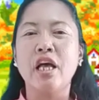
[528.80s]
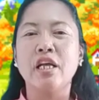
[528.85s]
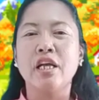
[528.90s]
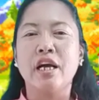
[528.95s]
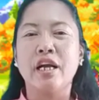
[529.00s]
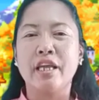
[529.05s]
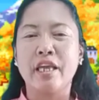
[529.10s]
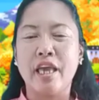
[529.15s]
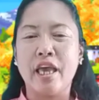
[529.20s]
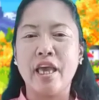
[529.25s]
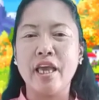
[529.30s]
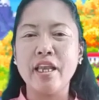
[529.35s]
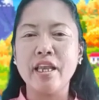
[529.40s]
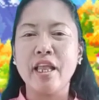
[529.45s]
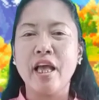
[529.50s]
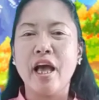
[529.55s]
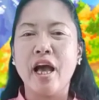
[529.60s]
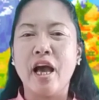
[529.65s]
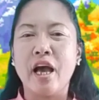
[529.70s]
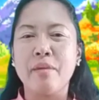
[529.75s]
Again,
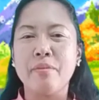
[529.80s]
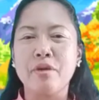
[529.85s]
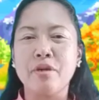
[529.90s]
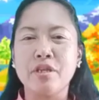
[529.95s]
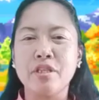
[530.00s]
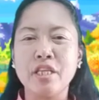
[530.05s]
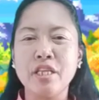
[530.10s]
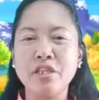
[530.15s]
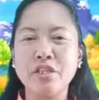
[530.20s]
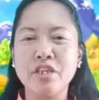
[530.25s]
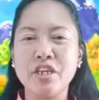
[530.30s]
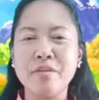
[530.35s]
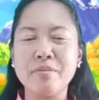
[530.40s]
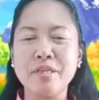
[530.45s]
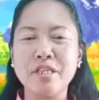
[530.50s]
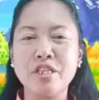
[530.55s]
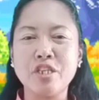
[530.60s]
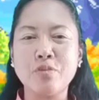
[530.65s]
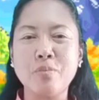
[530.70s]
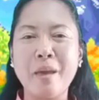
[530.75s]
I'm your teacher,
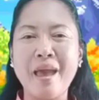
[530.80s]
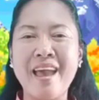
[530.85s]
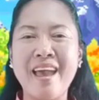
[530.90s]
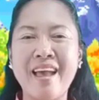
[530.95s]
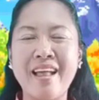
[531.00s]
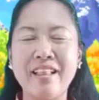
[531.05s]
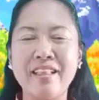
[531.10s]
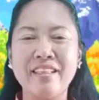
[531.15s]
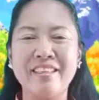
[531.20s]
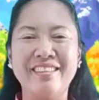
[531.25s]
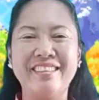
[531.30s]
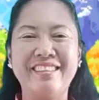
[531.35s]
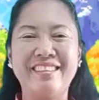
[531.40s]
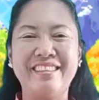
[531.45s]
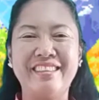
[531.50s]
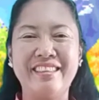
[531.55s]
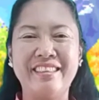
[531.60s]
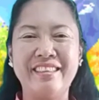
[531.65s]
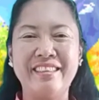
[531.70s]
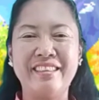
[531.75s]
Mrs. Bell.
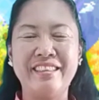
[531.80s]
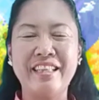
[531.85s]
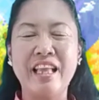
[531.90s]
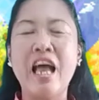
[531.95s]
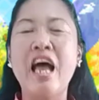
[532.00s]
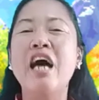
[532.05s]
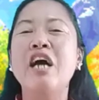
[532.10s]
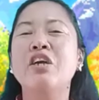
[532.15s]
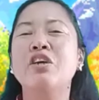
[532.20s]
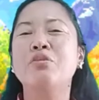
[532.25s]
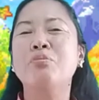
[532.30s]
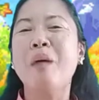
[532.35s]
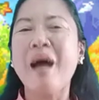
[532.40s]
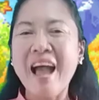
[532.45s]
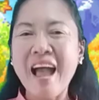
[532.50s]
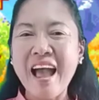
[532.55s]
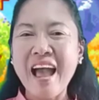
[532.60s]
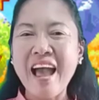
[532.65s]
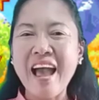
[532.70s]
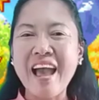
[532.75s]

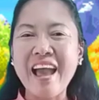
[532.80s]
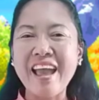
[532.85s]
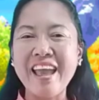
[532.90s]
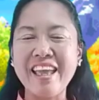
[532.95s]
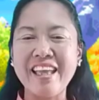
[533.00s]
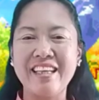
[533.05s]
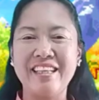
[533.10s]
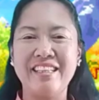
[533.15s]
Goodbye!